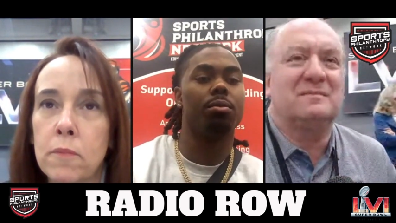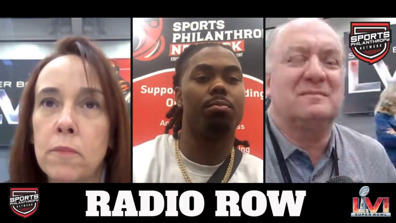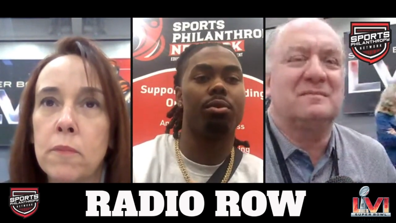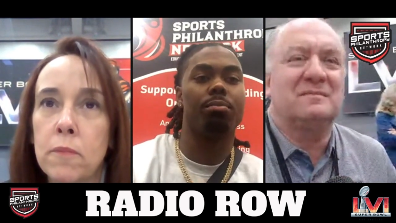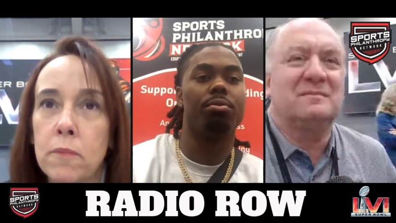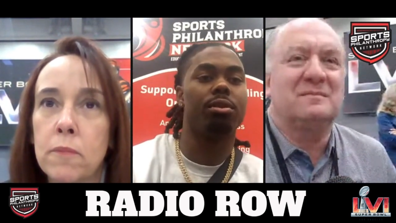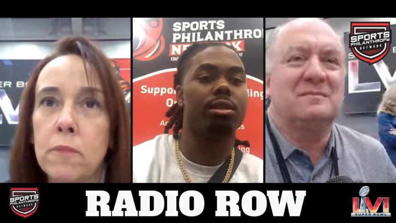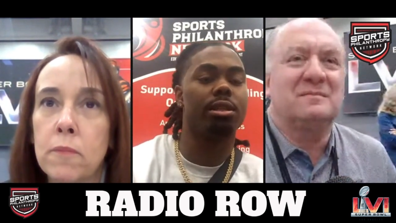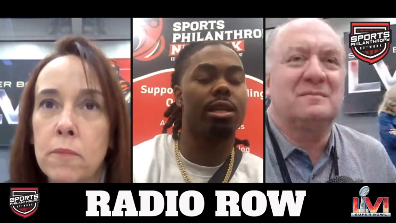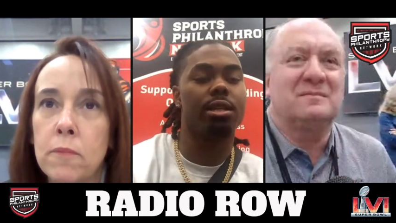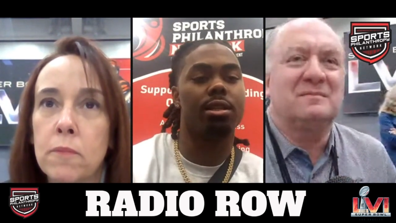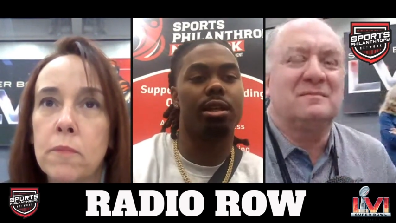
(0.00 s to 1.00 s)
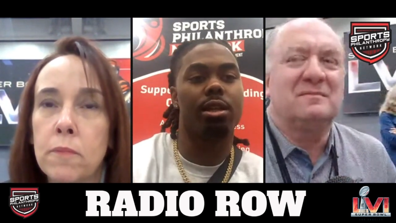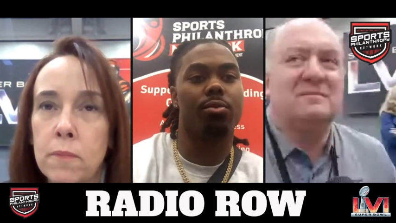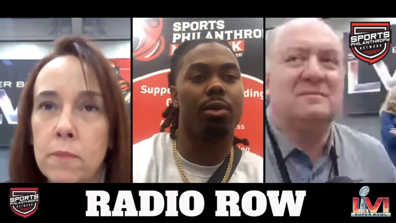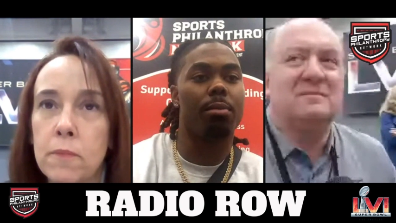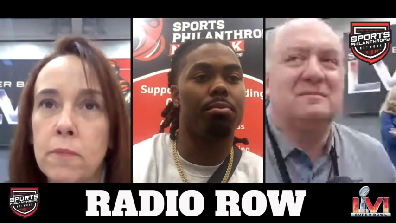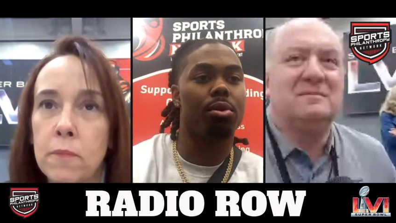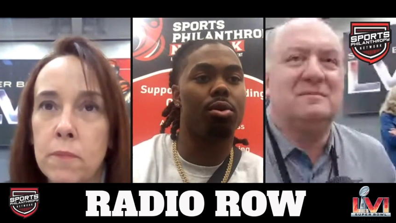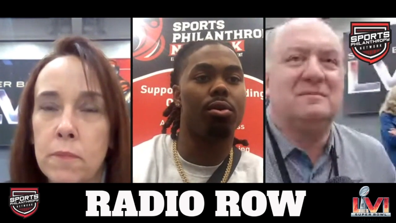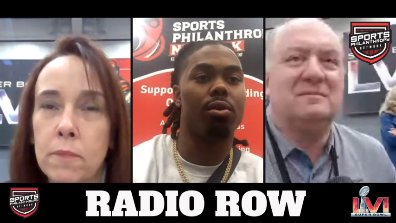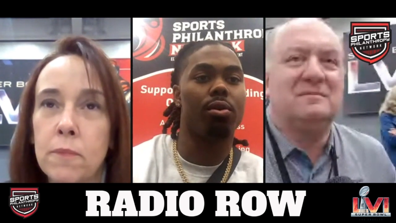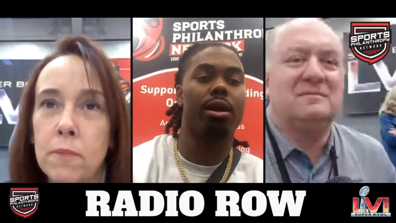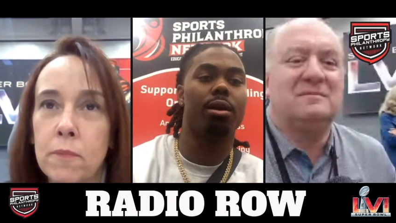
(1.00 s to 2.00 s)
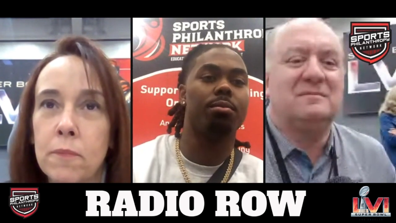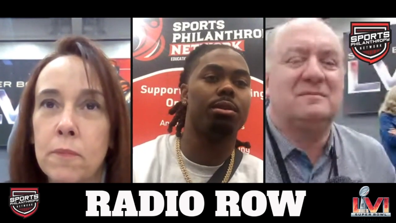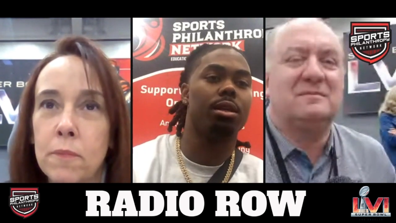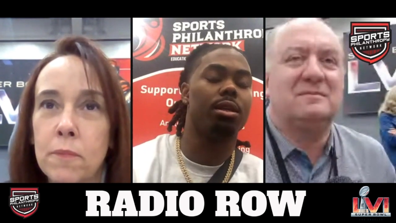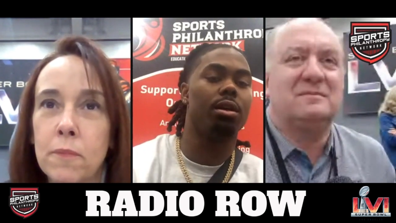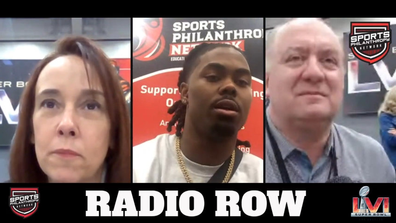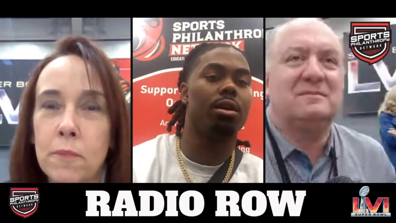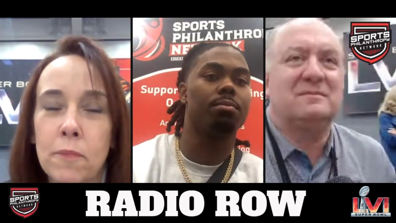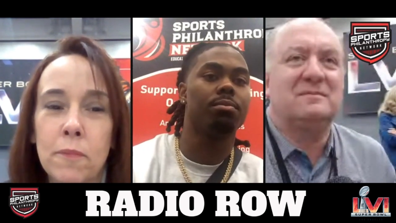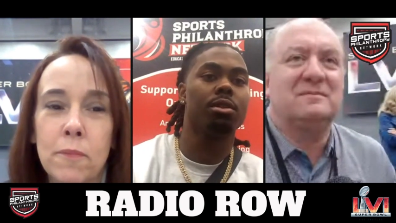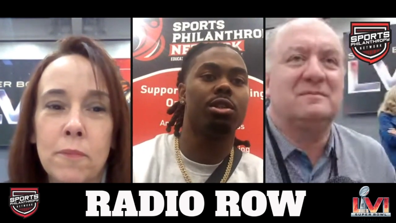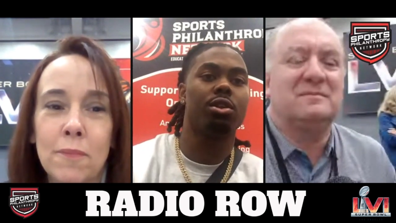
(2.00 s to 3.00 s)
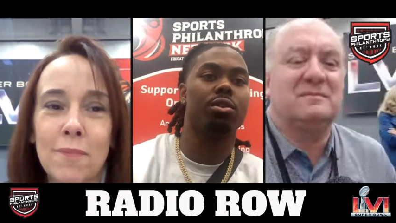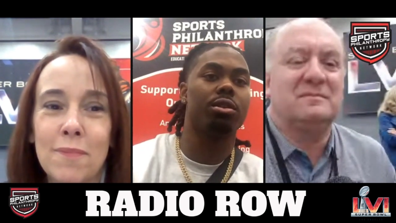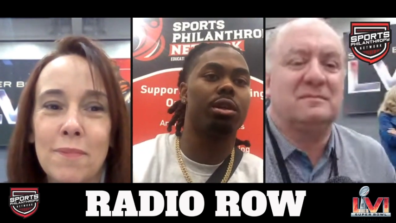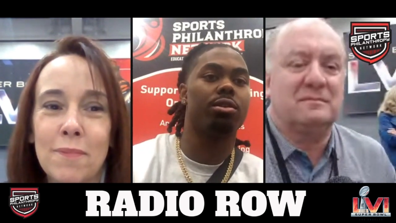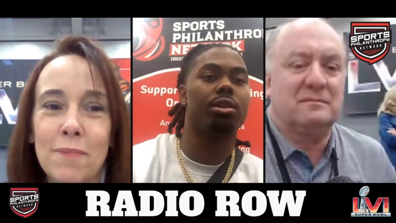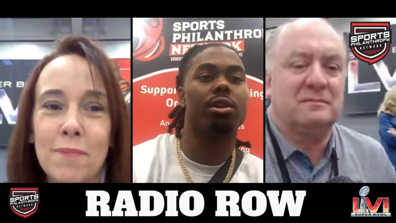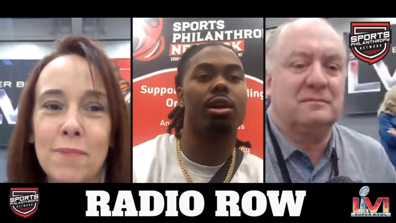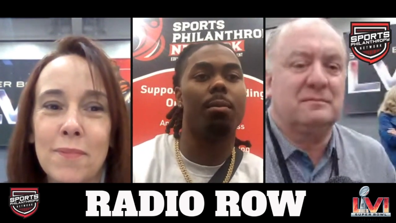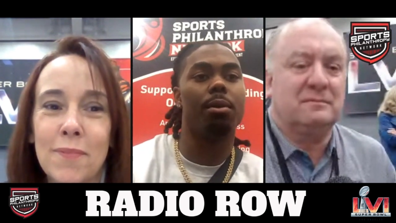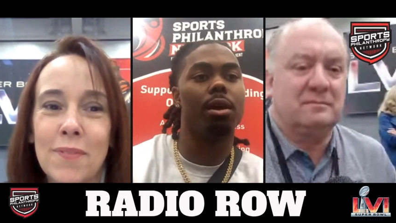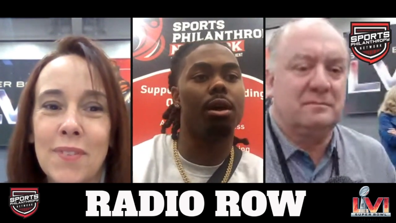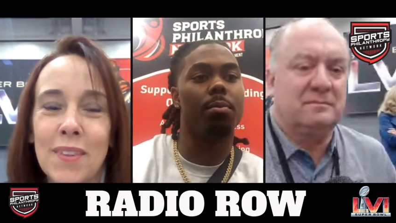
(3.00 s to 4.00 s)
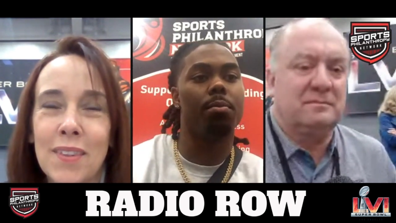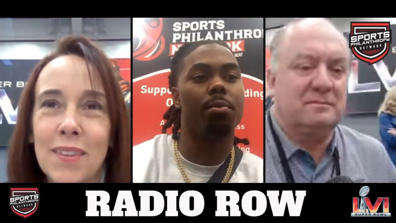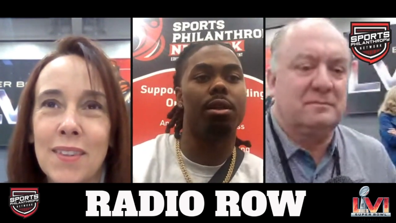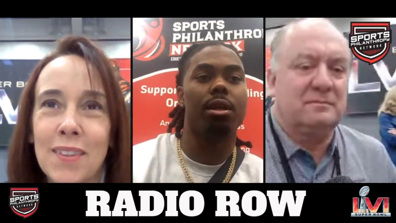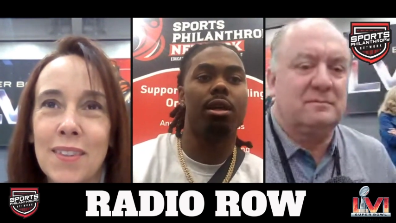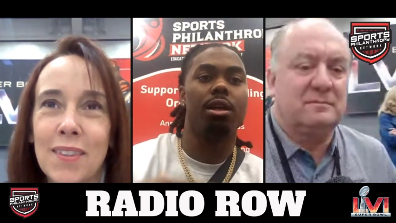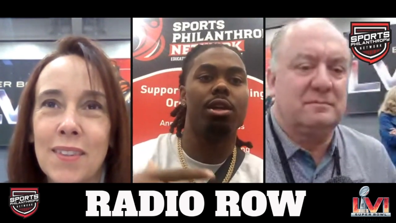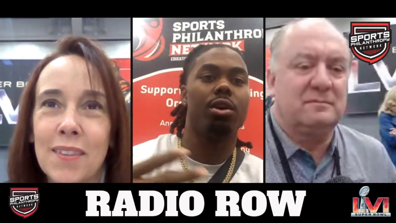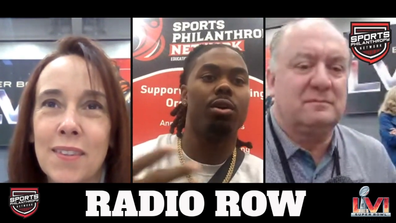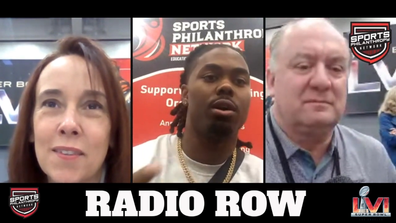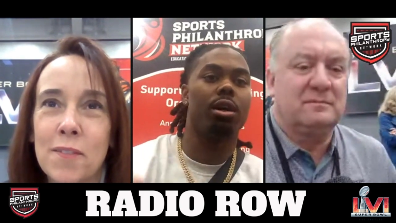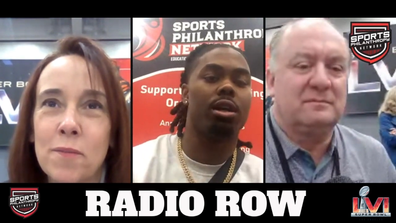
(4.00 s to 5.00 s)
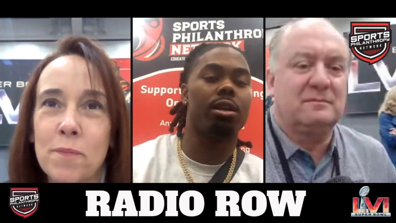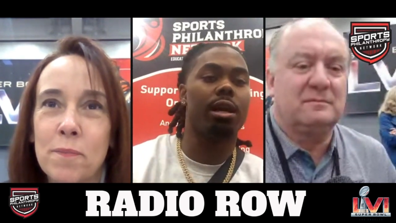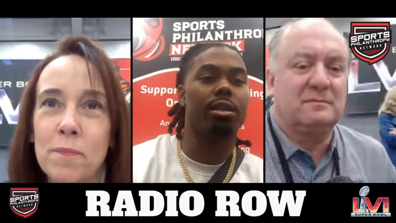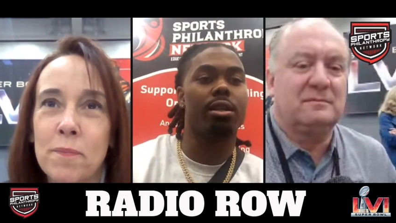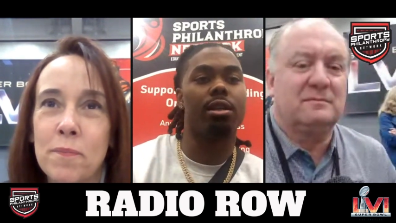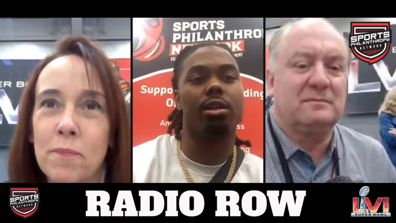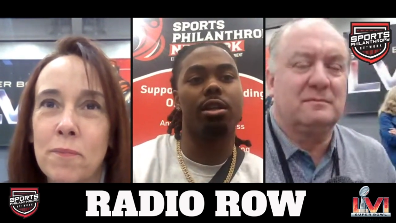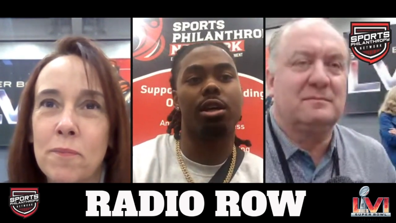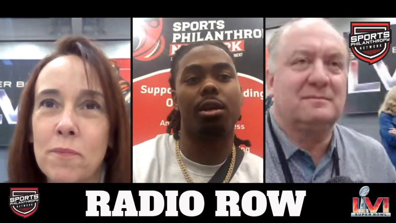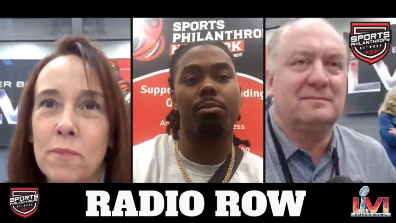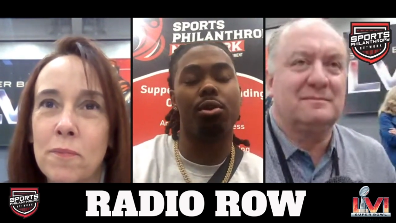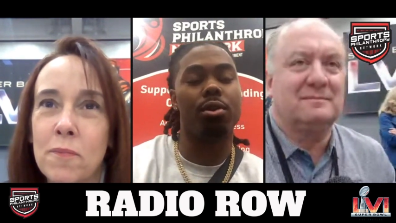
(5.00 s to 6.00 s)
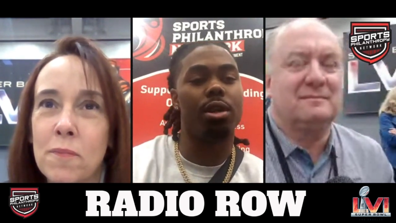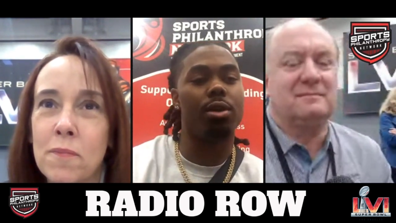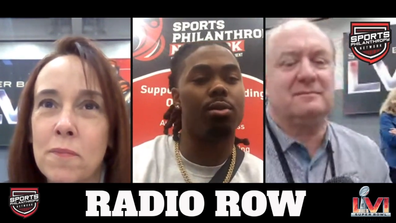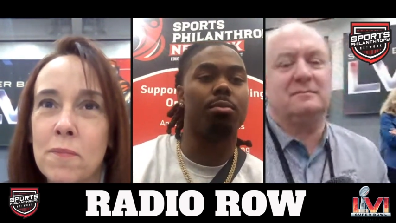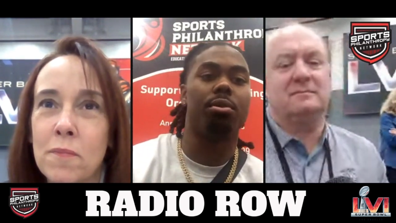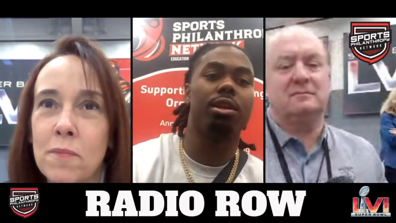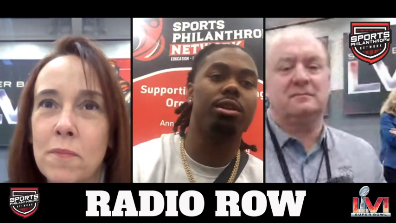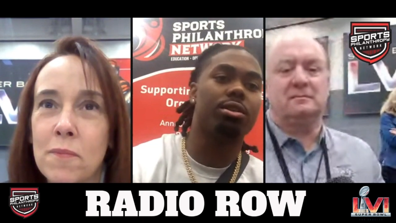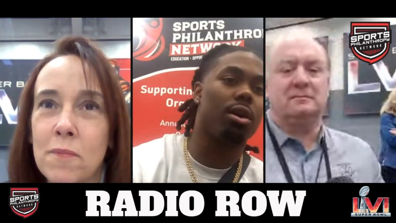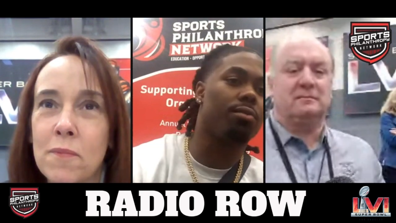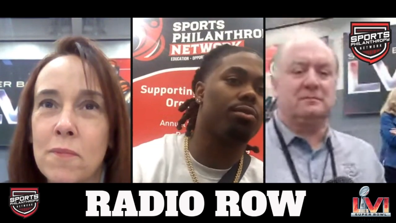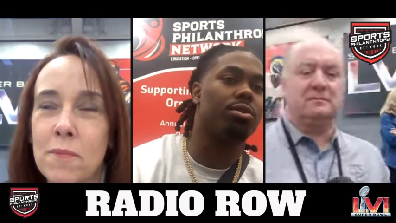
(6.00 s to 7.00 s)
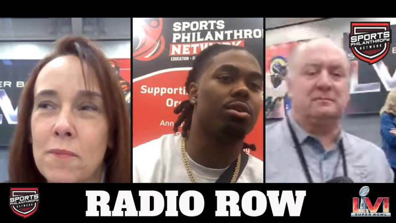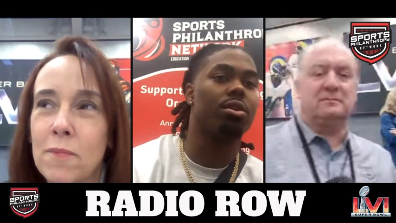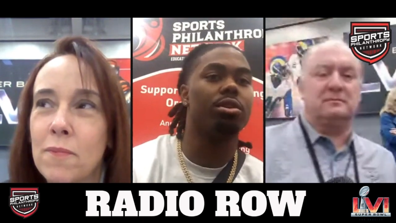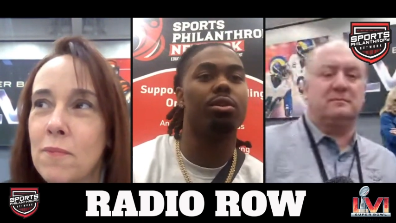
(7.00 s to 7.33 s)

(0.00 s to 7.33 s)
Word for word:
Speaker 1: put these kids in the, in the right programs and, um, you know, so they're, so they're coming up and, you know, uh, connecting the, the, community with the police officers.